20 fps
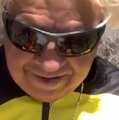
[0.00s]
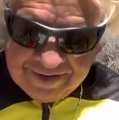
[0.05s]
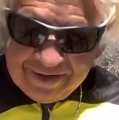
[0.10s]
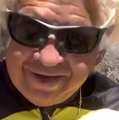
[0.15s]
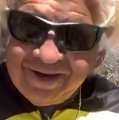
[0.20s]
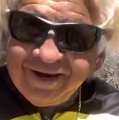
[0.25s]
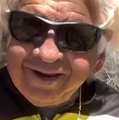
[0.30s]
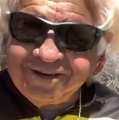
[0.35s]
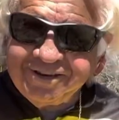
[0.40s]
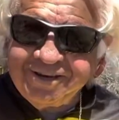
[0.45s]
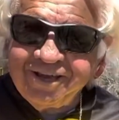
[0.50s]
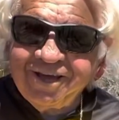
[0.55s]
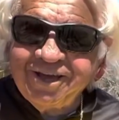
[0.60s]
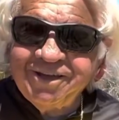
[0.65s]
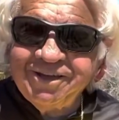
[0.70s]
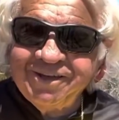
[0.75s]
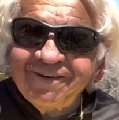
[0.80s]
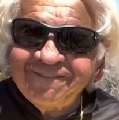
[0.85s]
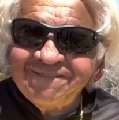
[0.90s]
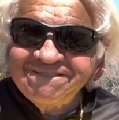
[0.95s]
Can I tell
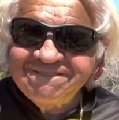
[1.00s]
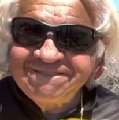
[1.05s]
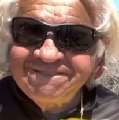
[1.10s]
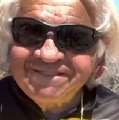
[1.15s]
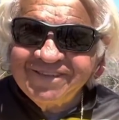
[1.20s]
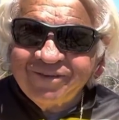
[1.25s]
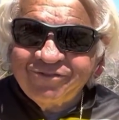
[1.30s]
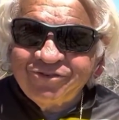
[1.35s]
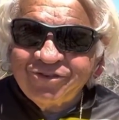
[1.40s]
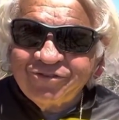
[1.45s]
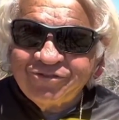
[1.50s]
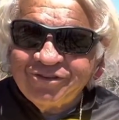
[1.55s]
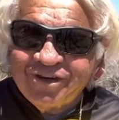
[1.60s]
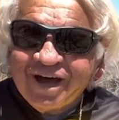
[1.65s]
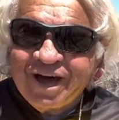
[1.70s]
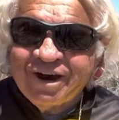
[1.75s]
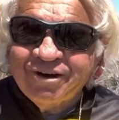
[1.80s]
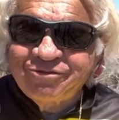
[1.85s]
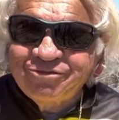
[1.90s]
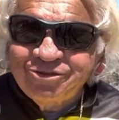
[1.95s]
you, if you've
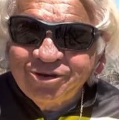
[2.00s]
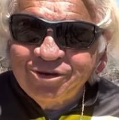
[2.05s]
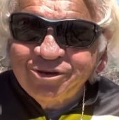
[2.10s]
got a few